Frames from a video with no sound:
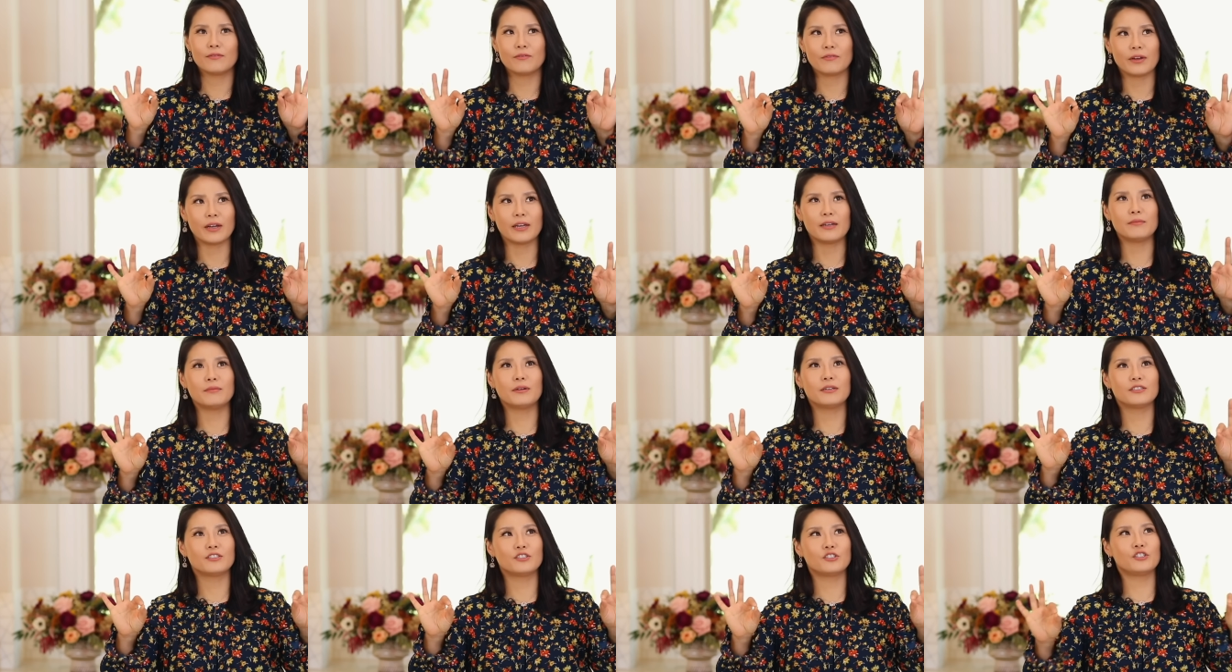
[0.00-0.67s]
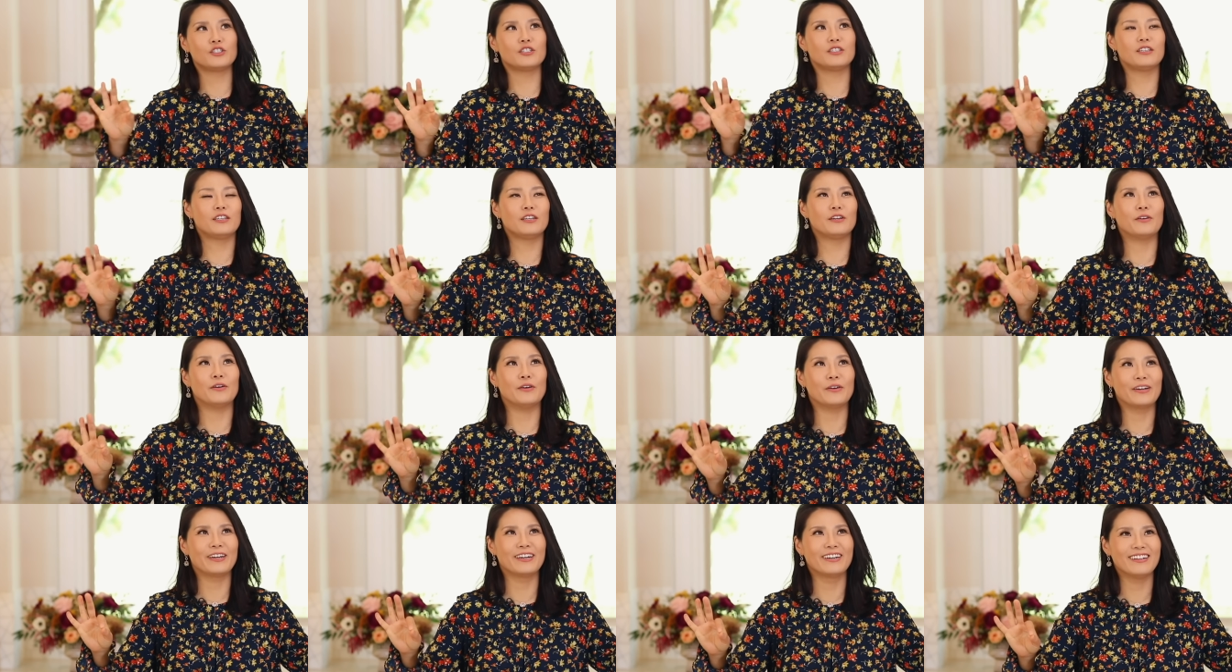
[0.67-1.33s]
famous chili
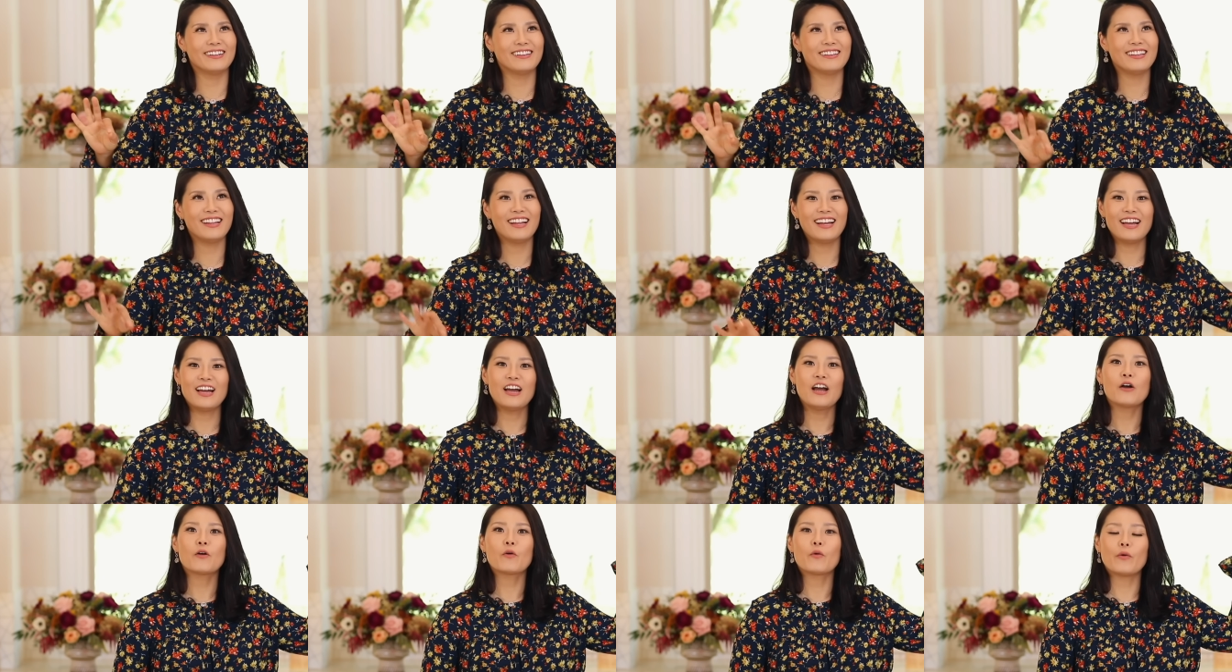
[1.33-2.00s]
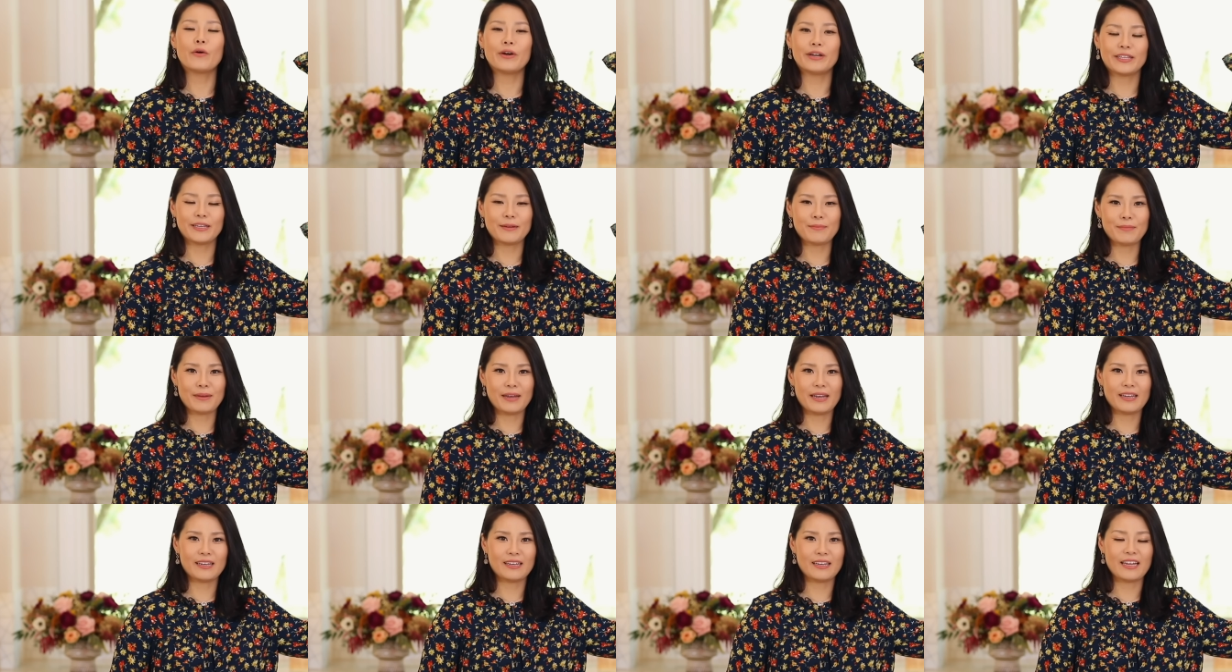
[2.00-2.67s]
oil. Go ahead and
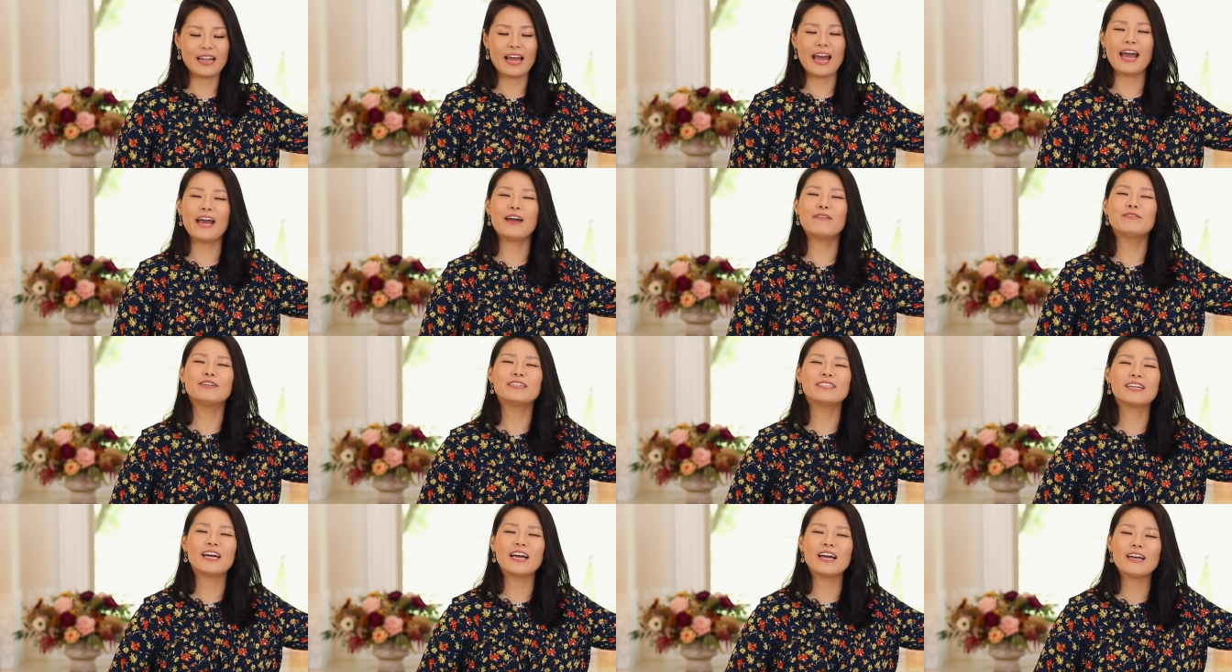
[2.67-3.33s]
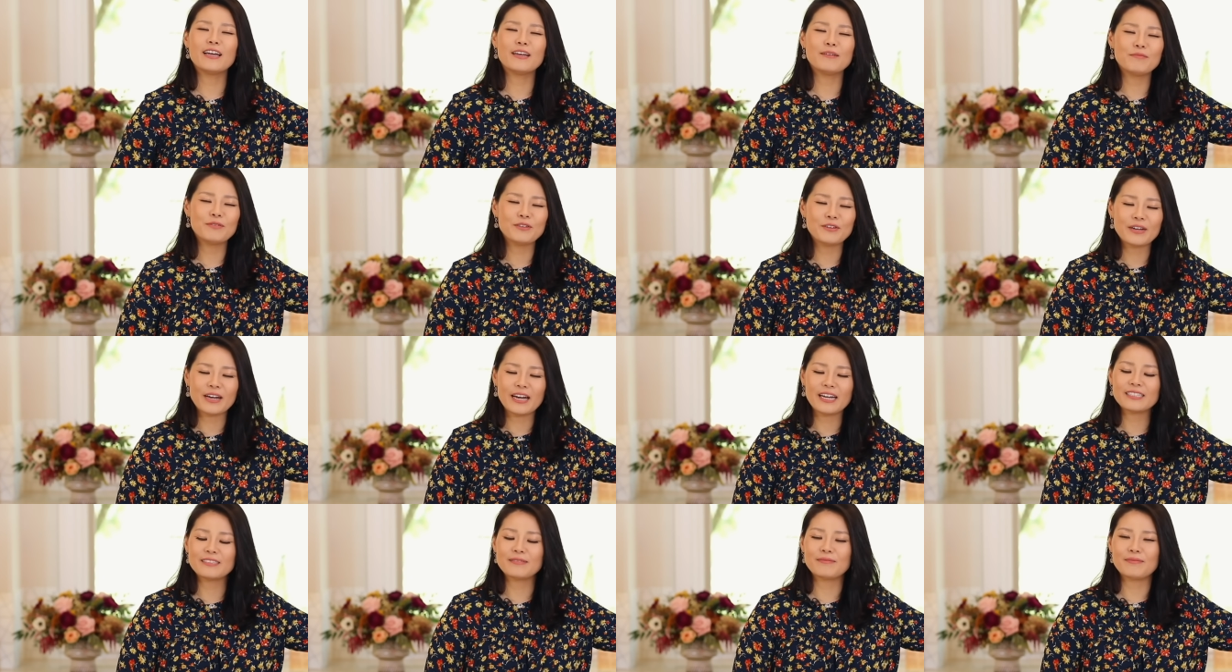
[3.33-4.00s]
make it. Every time you
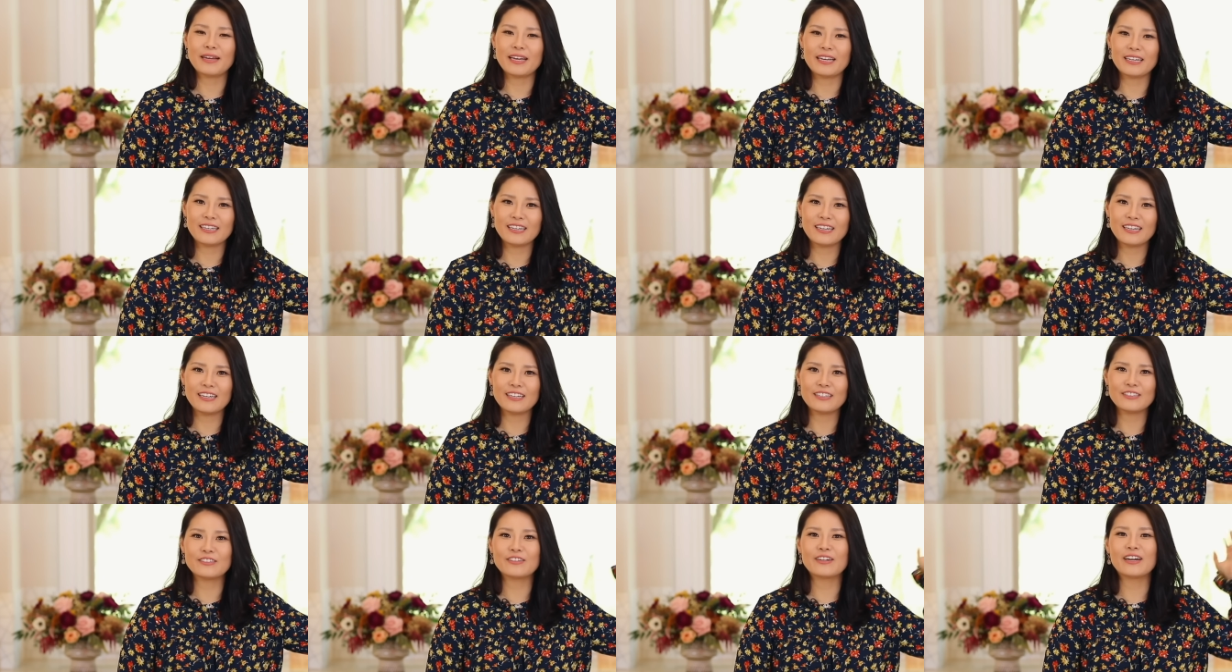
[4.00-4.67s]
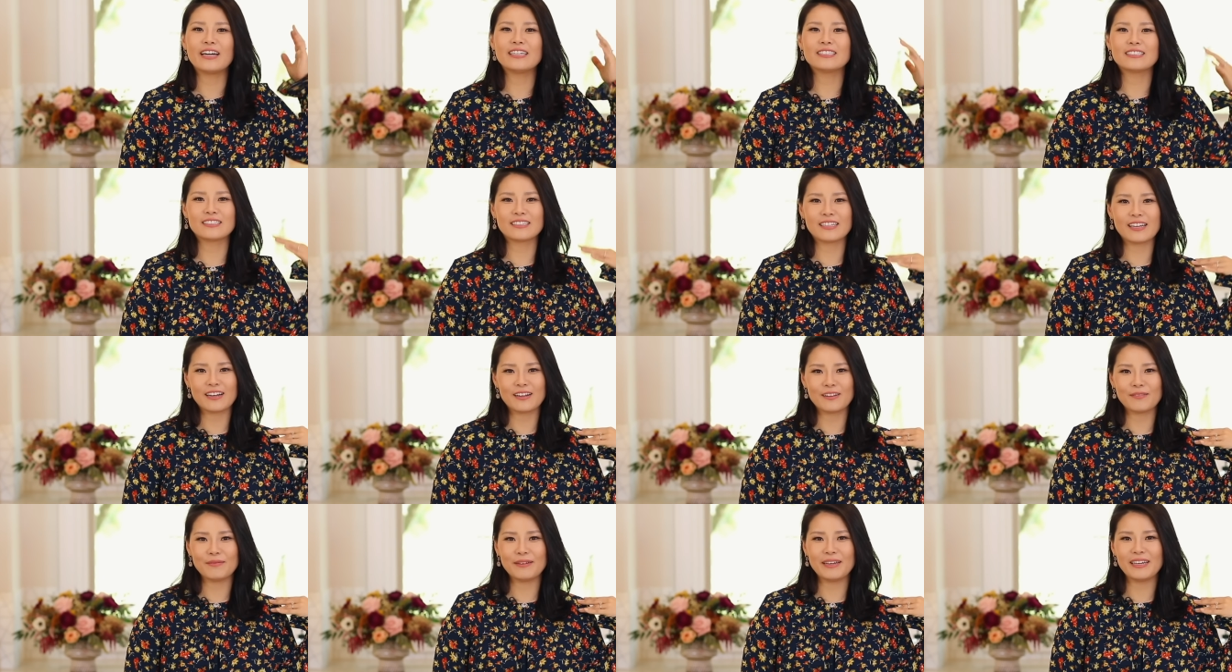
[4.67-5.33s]
guys make it, you guys
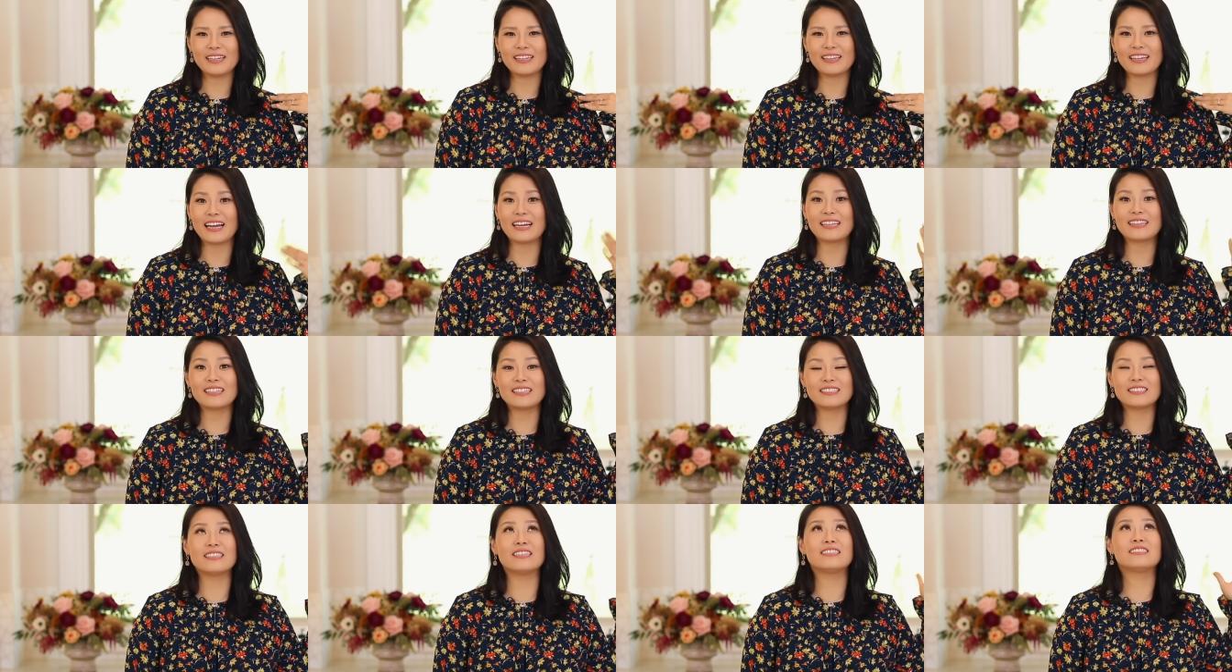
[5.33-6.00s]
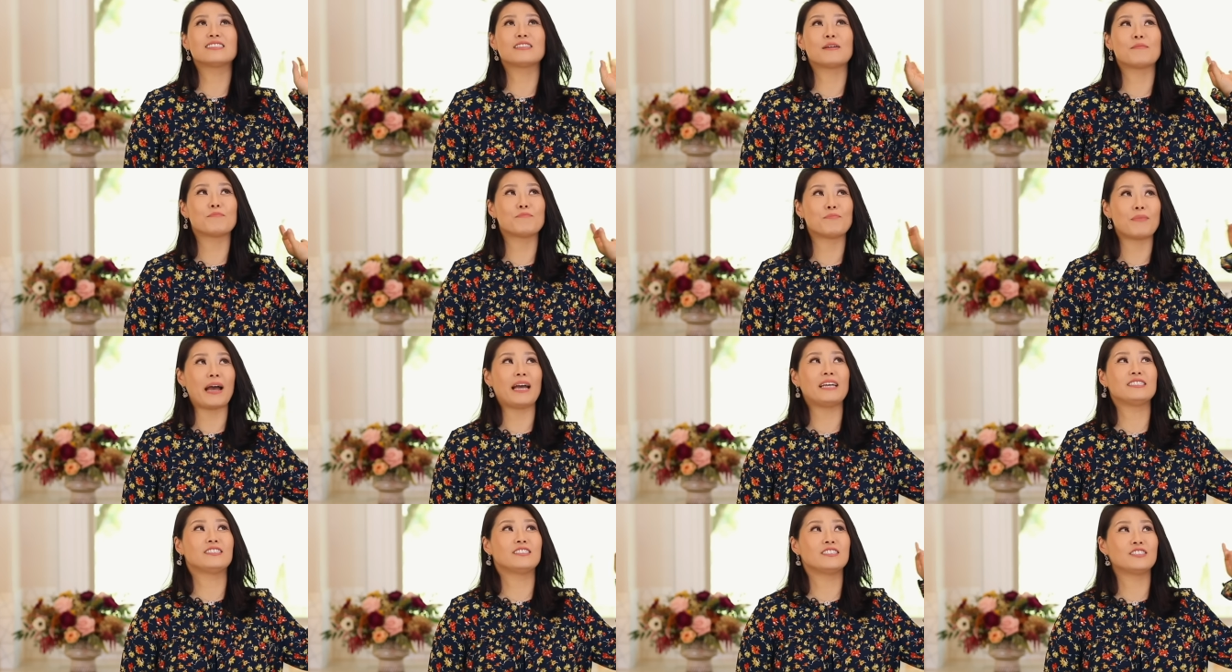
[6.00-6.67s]
tell me that this is the
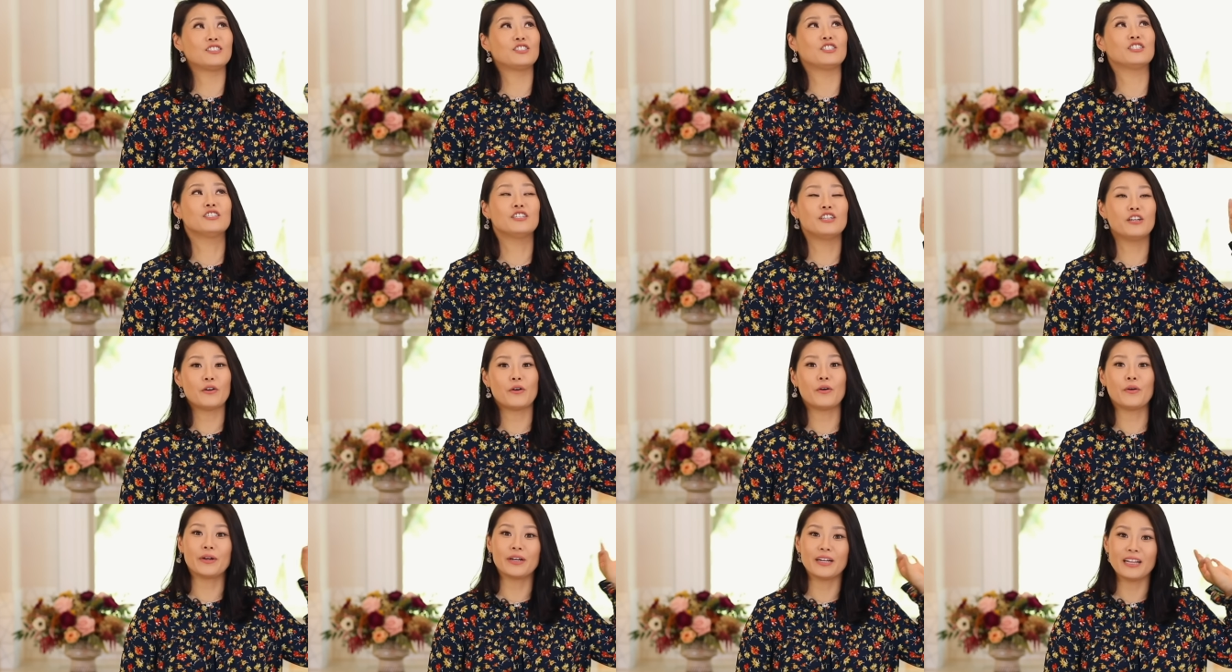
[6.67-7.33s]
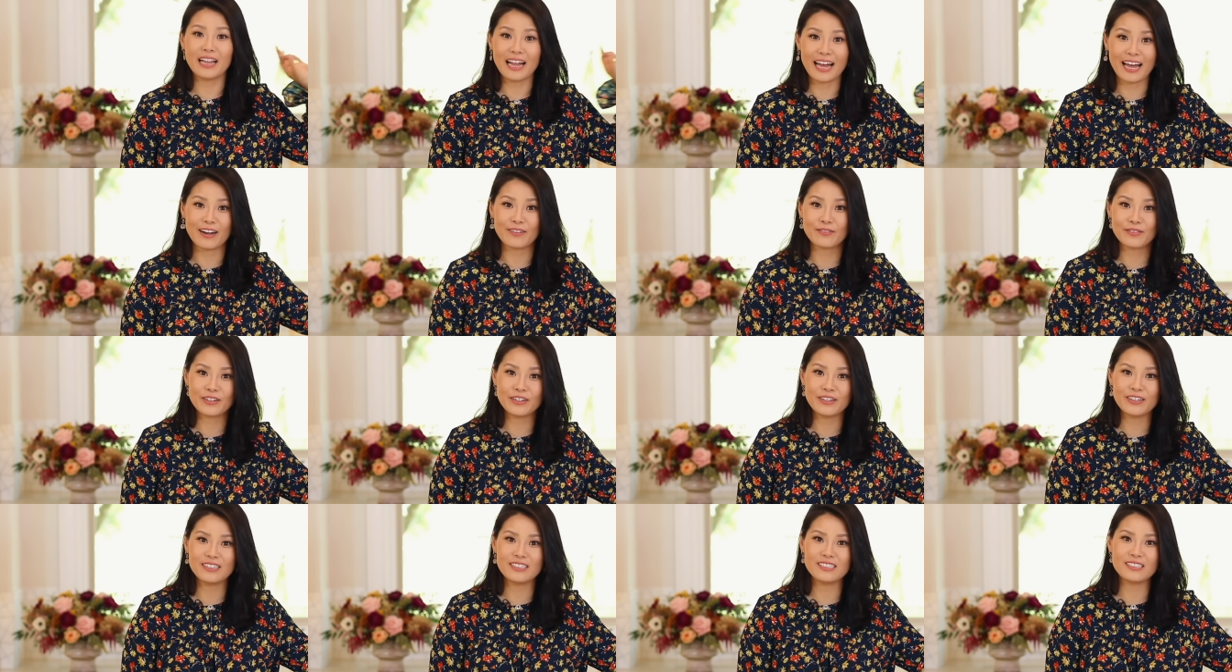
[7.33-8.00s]
best chili oil
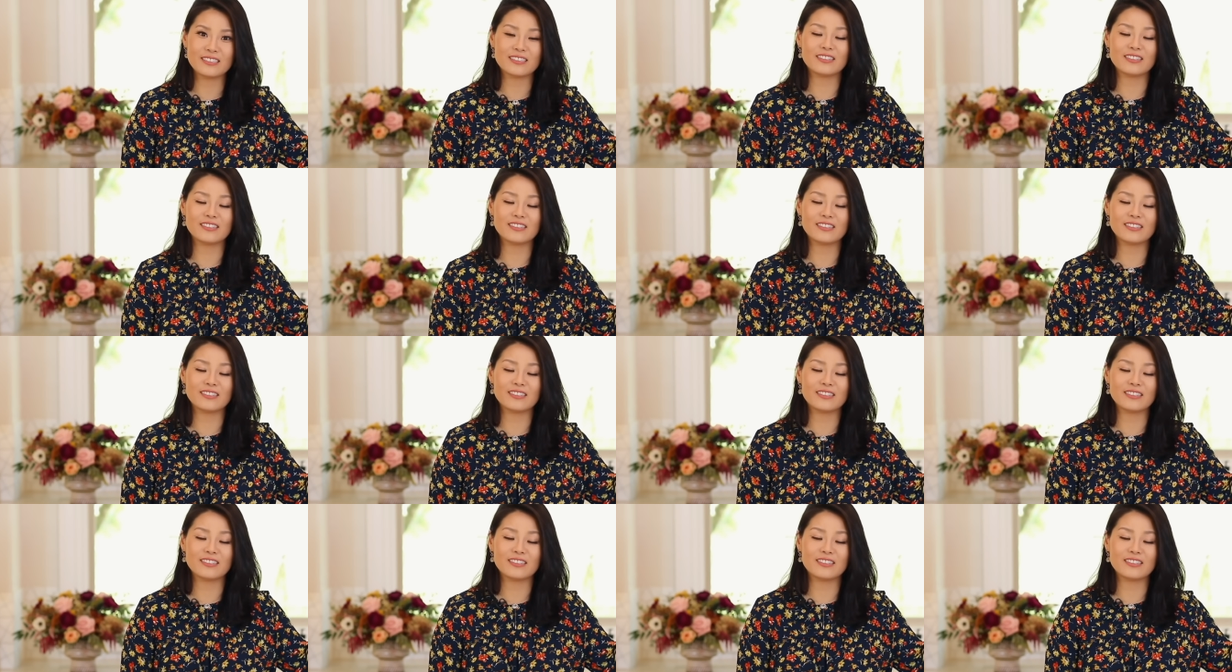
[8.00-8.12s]
ever.